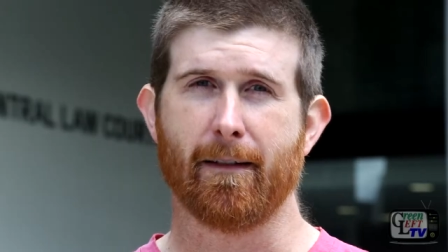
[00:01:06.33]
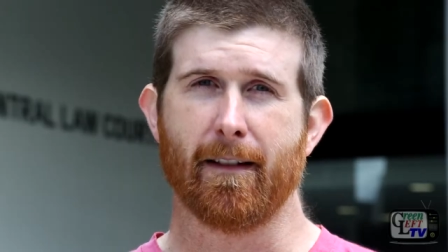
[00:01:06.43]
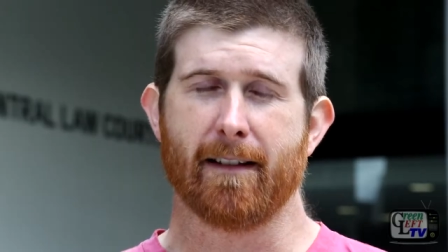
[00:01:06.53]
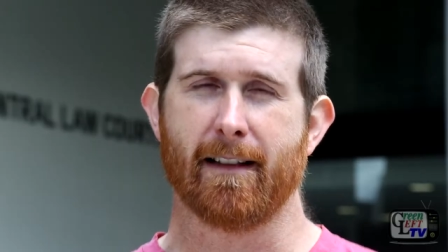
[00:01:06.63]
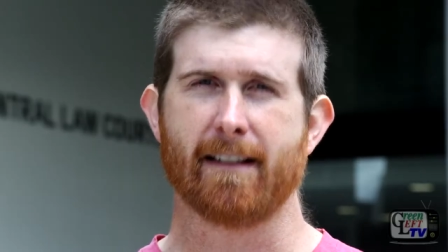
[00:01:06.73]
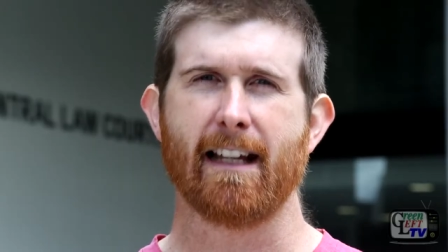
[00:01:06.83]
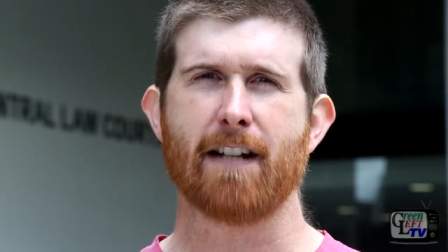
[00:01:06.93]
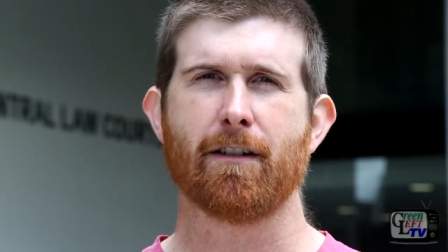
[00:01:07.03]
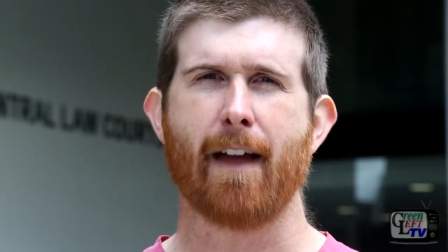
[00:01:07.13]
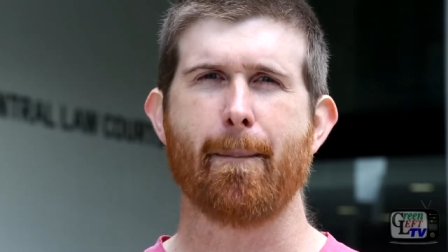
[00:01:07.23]
The
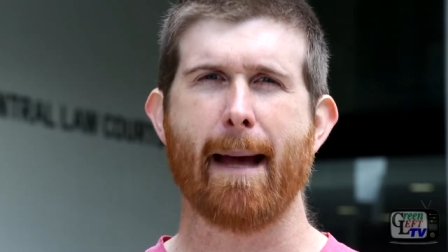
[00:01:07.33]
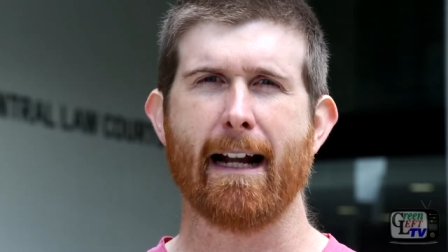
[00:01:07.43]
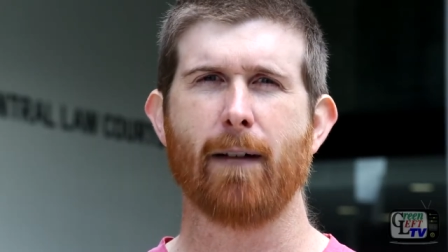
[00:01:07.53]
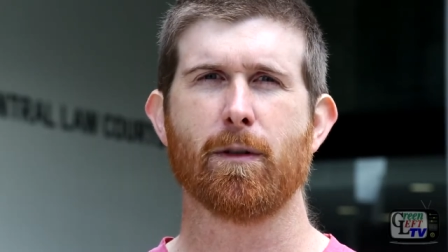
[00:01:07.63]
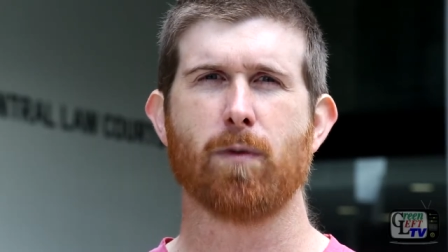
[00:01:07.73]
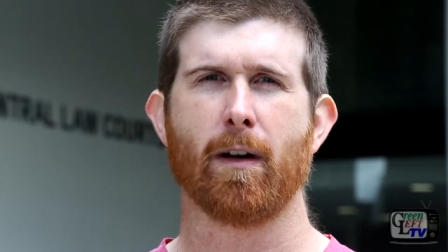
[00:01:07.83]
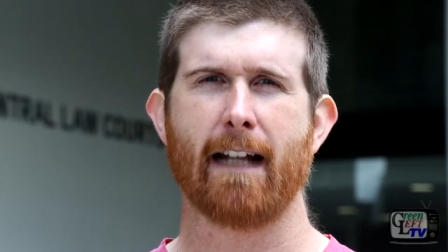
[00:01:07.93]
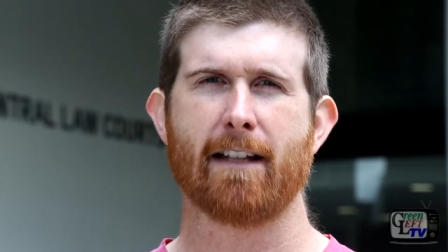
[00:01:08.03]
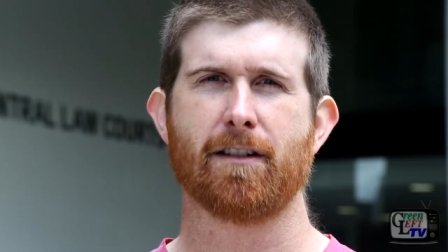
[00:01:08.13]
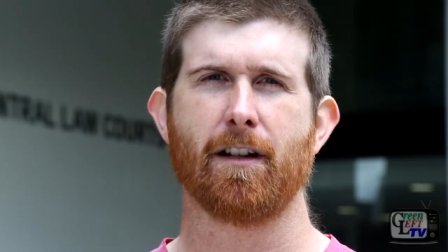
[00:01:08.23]
seizure of that banner was what
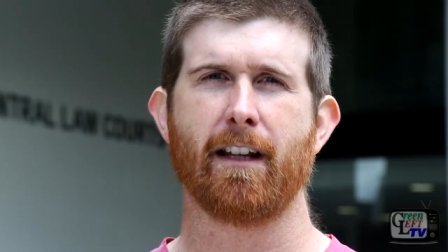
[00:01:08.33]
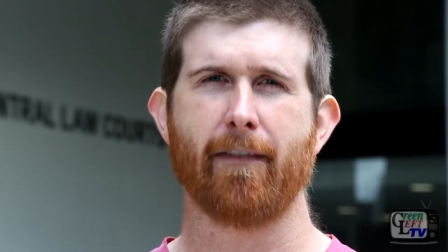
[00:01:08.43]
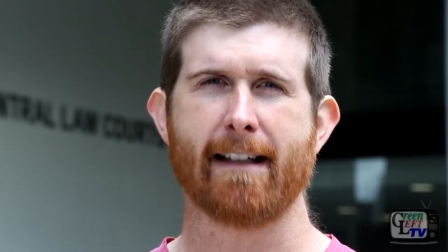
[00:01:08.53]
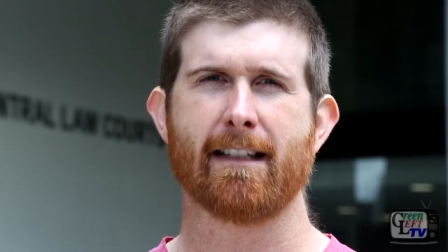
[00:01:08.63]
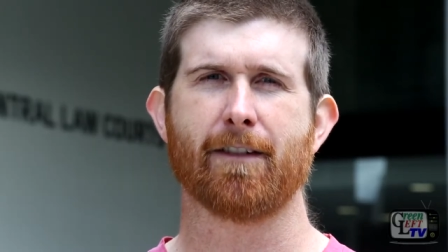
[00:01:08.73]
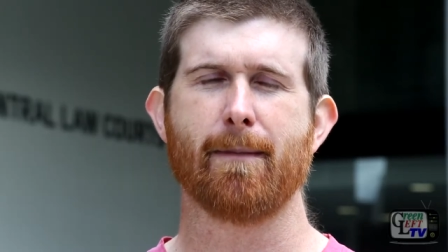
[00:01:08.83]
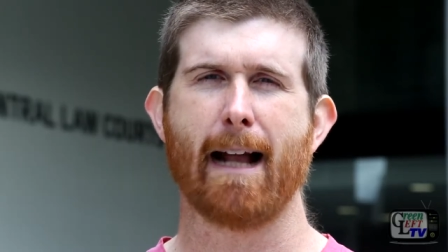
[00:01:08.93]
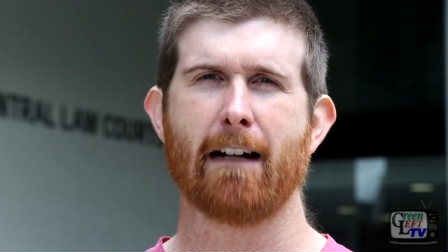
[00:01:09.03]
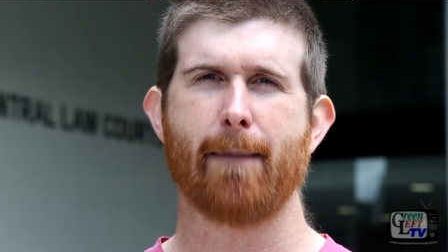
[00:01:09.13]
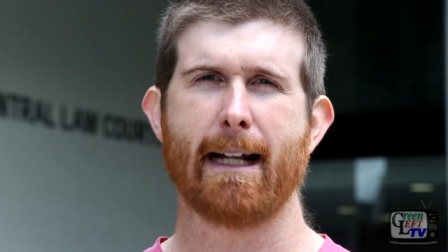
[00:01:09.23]
led to the arrest of
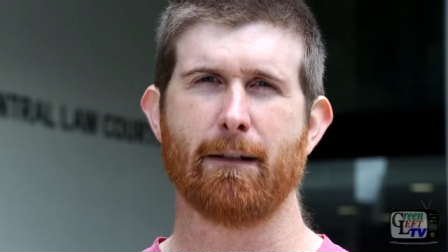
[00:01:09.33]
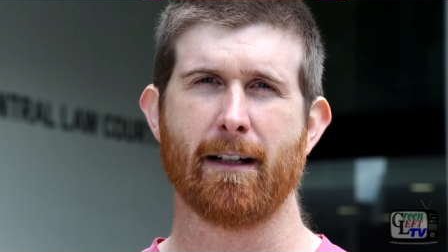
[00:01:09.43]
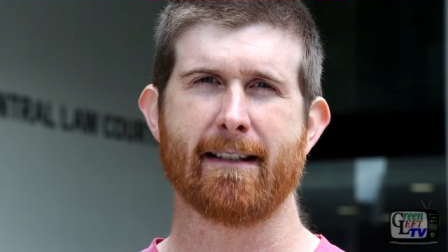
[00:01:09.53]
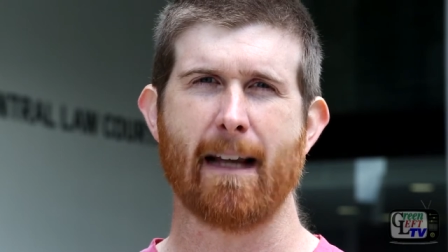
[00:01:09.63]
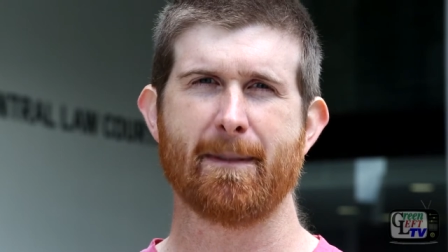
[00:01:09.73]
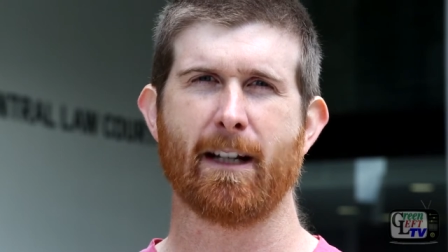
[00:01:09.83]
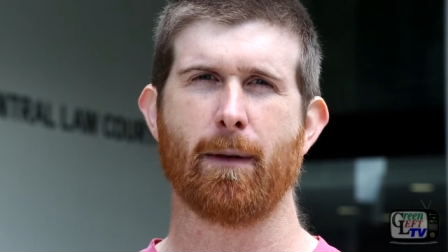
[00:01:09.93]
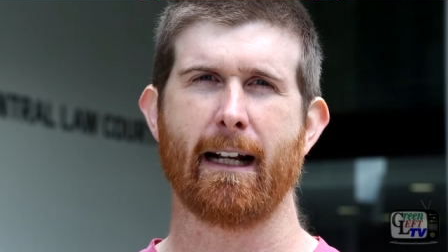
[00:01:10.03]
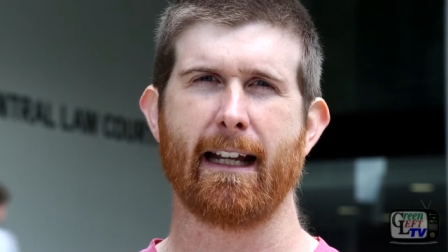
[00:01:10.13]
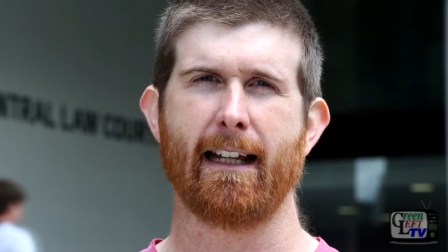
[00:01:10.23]
Kamala Emanuel and
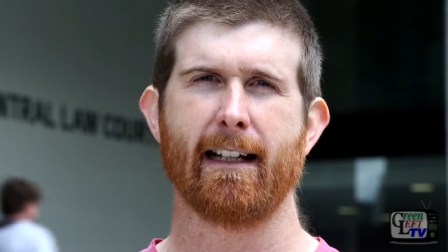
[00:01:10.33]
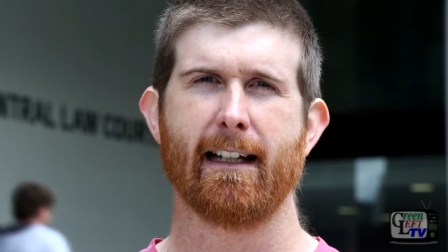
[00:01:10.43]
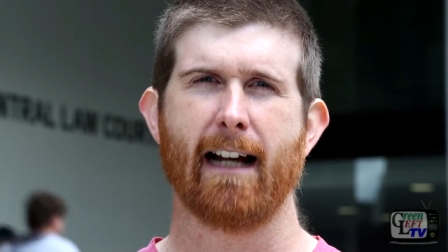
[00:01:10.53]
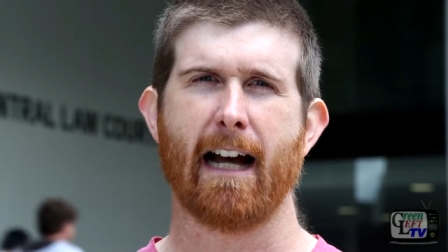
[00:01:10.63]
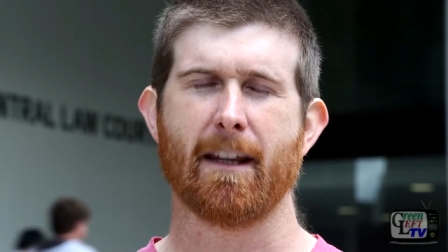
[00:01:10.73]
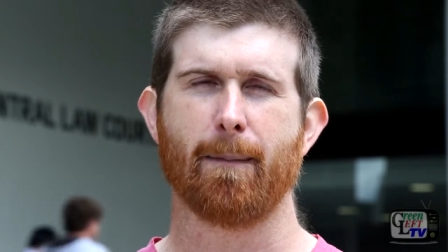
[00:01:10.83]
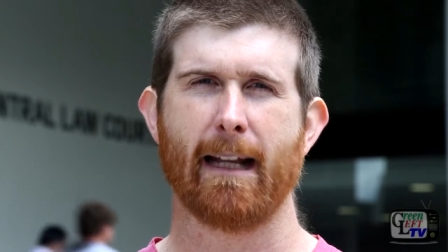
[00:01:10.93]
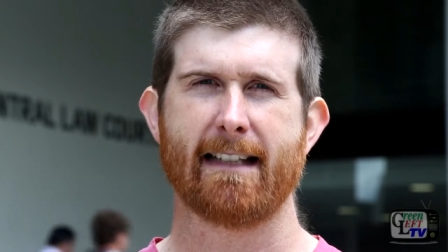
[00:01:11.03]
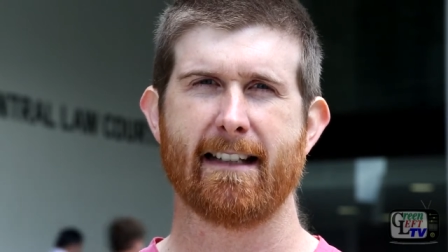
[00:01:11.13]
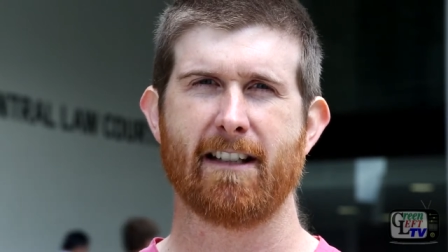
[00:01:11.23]
subsequently the
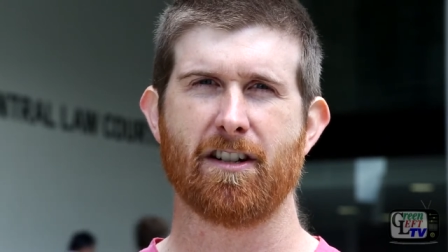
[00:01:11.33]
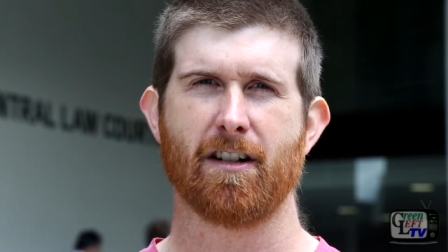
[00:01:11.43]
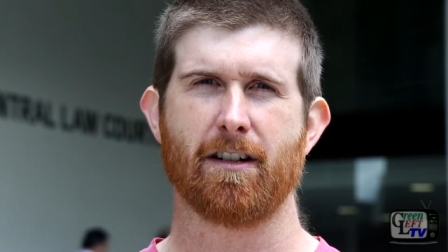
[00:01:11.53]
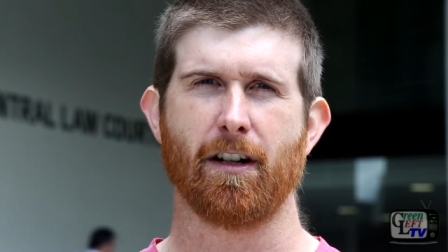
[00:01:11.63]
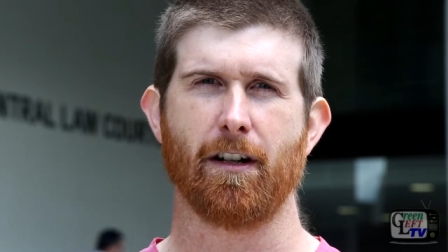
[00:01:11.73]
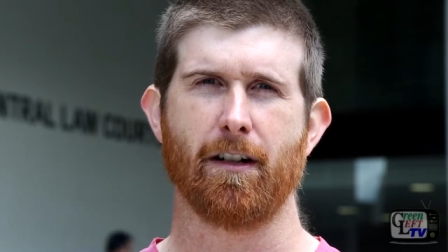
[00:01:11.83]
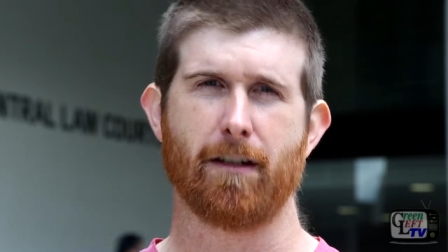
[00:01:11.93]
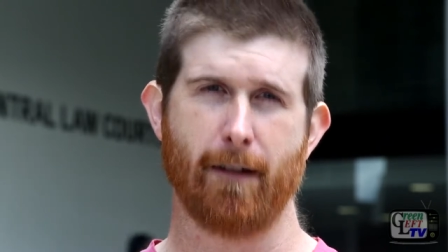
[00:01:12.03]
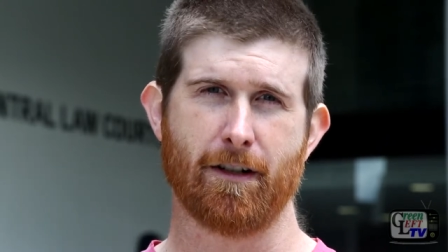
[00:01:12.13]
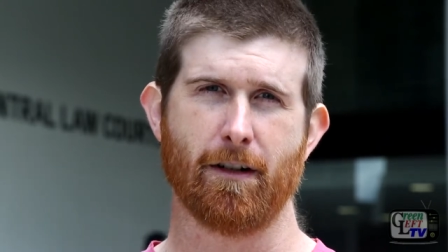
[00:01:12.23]
police decision
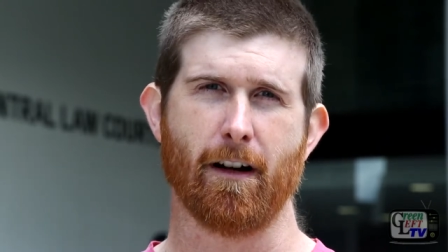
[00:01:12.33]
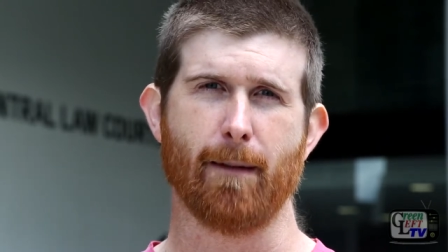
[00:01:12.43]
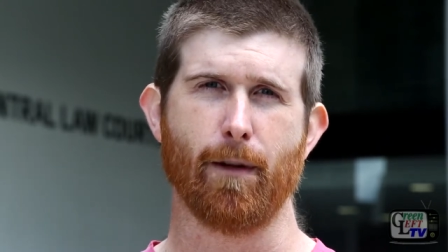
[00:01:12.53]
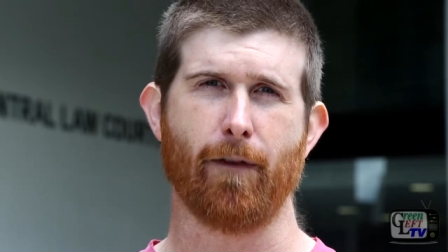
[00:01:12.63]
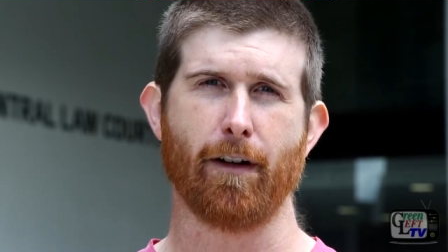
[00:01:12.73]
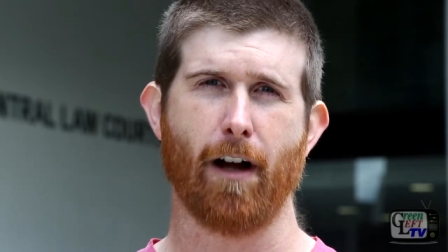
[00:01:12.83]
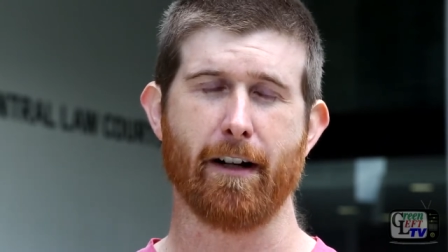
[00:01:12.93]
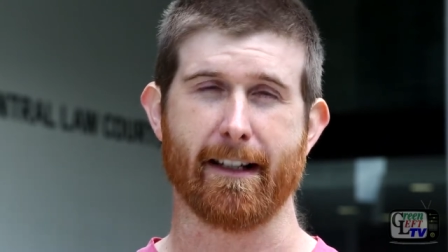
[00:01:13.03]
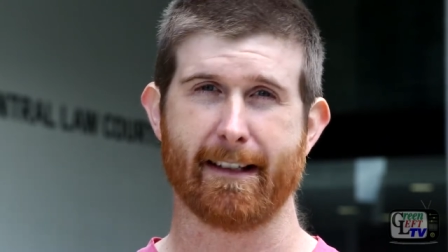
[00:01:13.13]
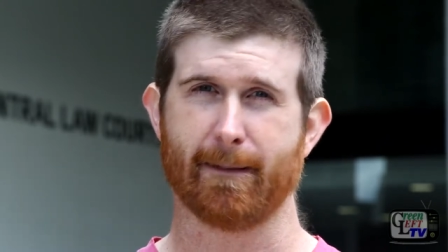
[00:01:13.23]
to issue her a move-on
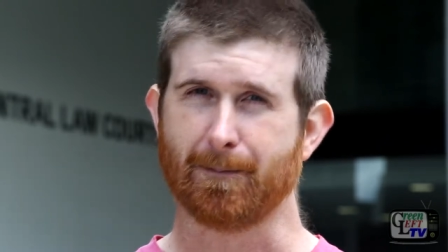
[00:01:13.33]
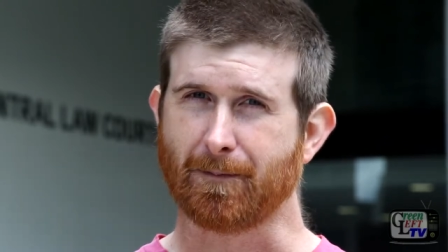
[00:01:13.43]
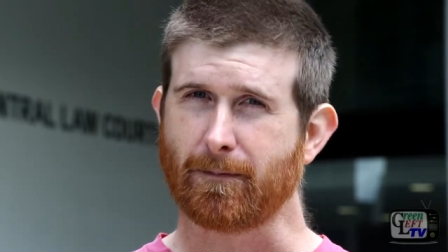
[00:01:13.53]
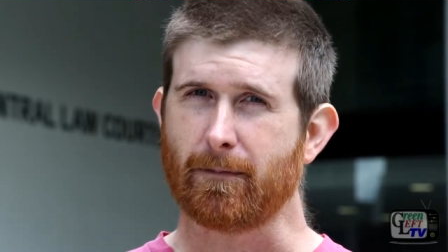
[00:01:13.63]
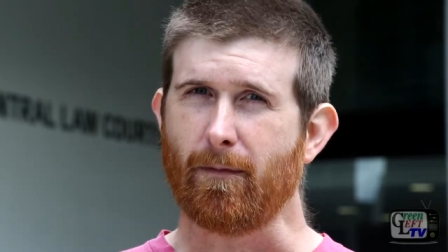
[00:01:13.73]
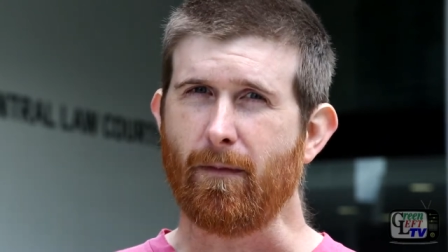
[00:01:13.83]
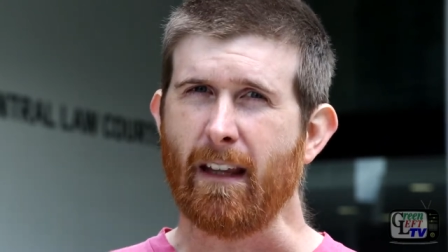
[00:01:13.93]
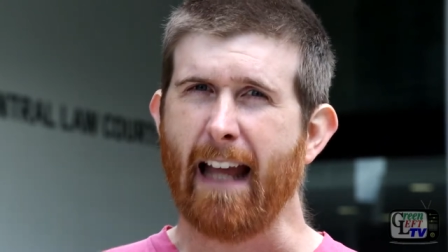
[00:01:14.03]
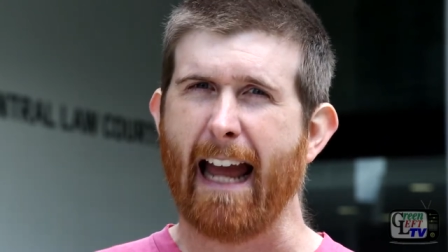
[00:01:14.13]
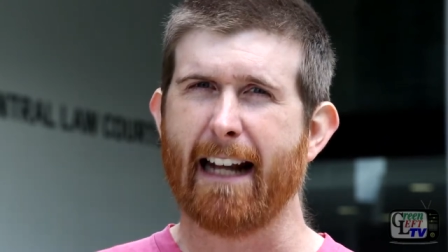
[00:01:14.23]
notice.
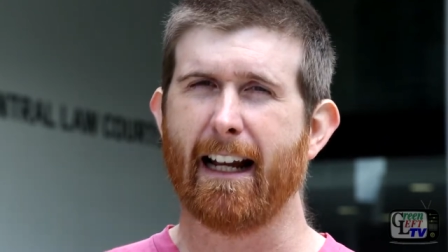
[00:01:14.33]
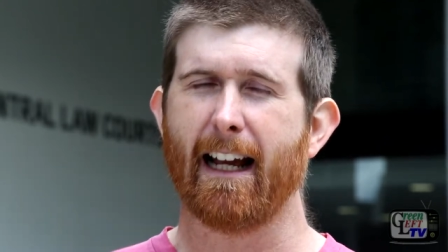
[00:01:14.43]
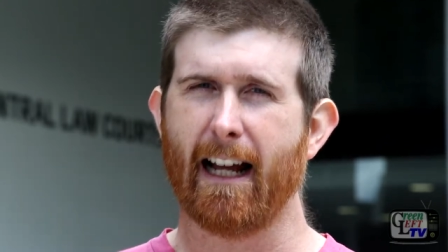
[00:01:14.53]
And